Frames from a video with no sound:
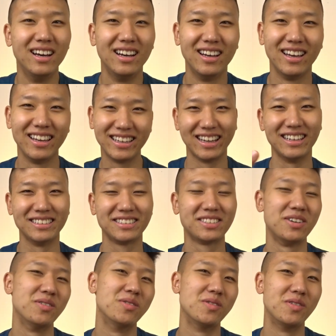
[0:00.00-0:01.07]
Hey guys,
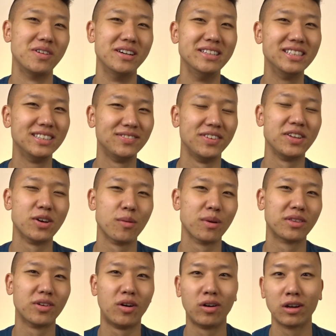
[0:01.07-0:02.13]
so in this video I'll be
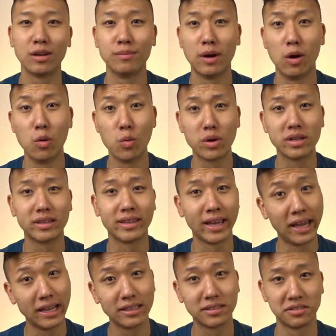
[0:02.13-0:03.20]
talking about what it
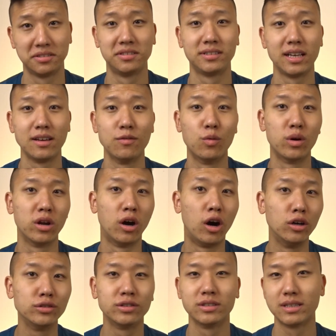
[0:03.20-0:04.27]
takes to save
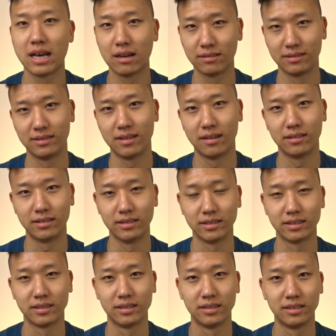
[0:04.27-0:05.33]

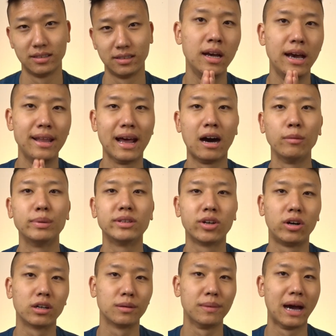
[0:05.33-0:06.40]
$100,000, and I'll be
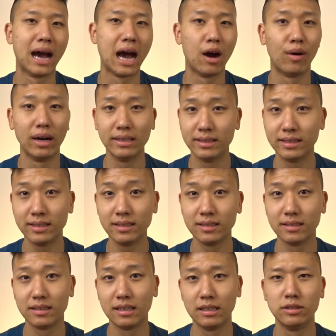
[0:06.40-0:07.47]
talking about how I did it,
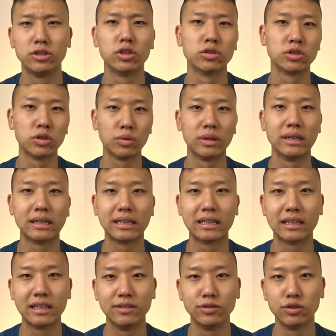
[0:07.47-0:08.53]
and just so that
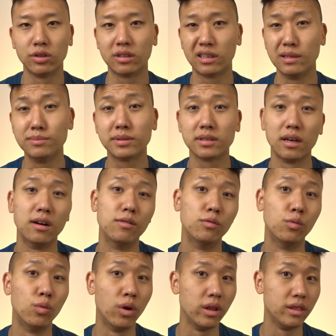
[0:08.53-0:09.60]
it gives you a glimpse of
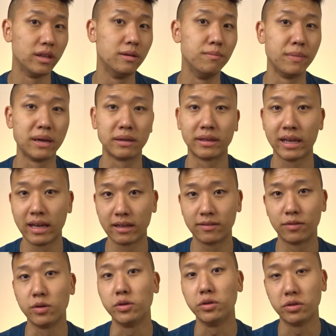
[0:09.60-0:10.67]
what it may take
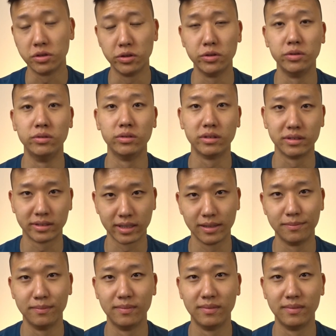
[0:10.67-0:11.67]
for you to do the same.